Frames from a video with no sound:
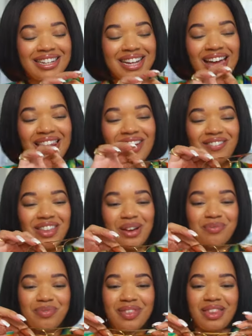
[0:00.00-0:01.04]
I love
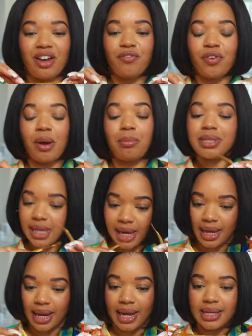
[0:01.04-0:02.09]
them. They're from
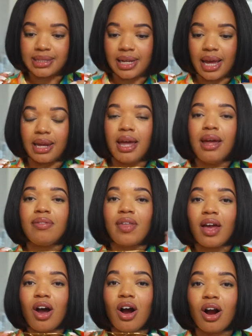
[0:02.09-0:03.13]
Bottega, like I said.
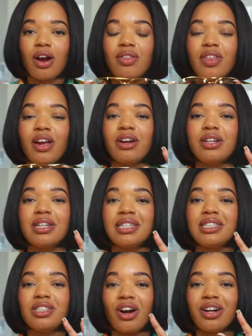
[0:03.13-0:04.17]
They are their
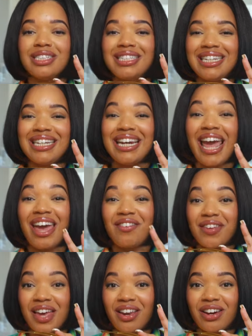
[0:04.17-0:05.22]
sardine
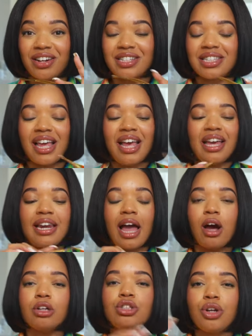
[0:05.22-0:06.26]
aviators. Now, do you